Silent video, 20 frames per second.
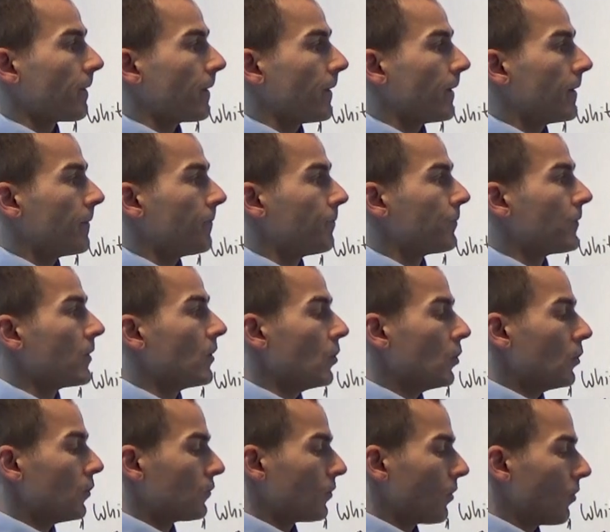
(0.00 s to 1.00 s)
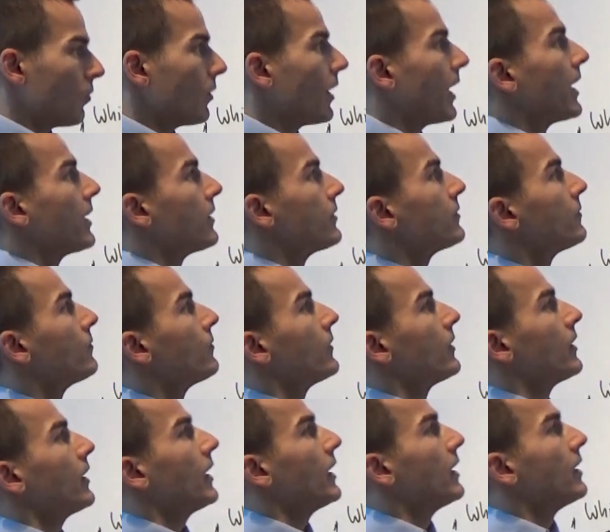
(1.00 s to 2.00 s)
Yeah? So, and
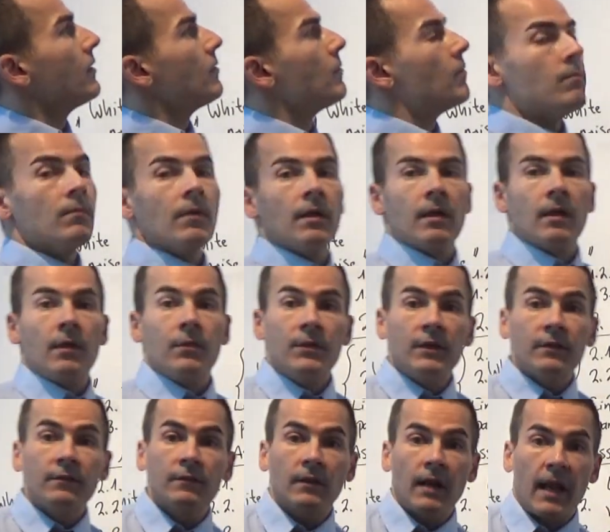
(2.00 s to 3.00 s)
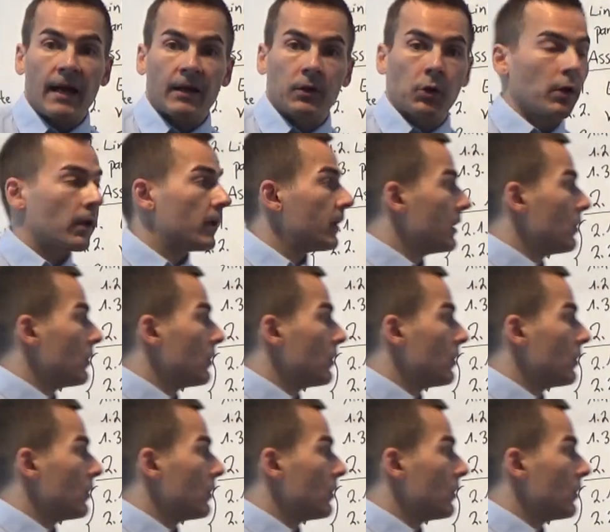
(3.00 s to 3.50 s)
in this lecture,